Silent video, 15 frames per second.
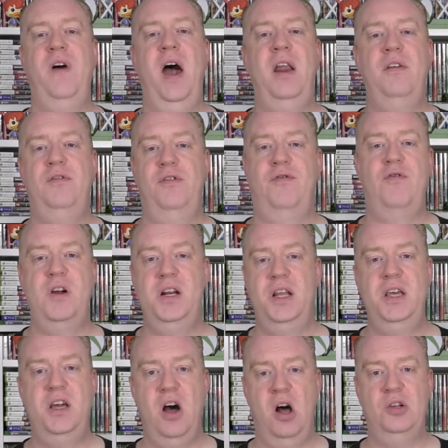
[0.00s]
fan of the
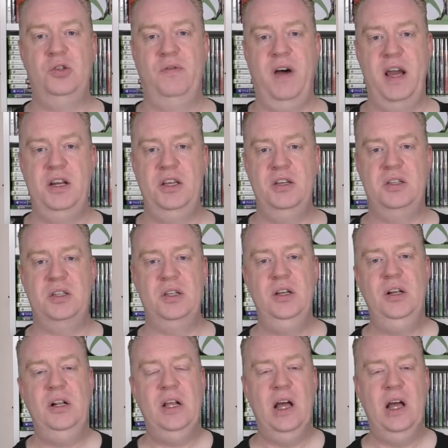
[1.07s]
3D Castlevanias.